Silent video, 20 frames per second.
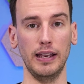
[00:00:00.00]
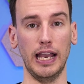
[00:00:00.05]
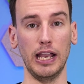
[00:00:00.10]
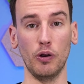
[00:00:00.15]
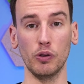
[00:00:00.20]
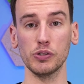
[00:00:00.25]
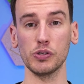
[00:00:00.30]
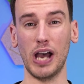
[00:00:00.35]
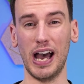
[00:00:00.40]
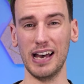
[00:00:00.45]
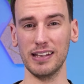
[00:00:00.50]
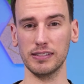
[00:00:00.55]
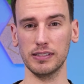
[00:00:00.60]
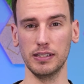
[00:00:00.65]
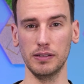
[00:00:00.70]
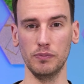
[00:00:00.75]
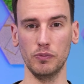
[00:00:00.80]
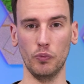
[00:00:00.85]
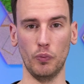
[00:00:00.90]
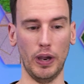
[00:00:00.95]
I also asked
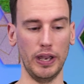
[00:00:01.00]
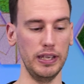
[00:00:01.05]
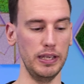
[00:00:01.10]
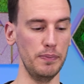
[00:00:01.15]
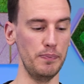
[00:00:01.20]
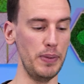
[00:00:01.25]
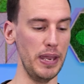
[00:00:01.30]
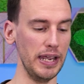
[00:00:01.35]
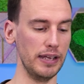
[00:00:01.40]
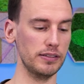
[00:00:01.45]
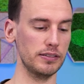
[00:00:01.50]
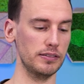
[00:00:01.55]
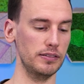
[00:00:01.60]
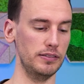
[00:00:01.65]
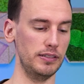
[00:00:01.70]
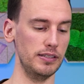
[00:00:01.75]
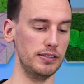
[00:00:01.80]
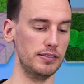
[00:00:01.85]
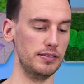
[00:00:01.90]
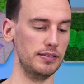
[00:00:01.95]
him why he picked
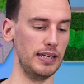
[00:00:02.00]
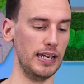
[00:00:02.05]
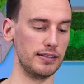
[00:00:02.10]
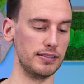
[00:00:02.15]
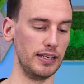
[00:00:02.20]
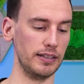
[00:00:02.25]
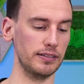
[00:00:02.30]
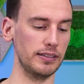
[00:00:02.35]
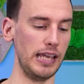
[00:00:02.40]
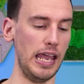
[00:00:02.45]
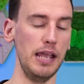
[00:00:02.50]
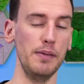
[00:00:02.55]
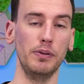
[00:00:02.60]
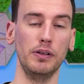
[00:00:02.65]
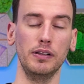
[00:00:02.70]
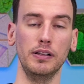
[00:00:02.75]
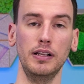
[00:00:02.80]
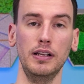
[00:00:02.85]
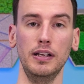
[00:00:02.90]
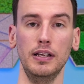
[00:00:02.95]
this exact
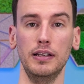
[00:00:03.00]
cable,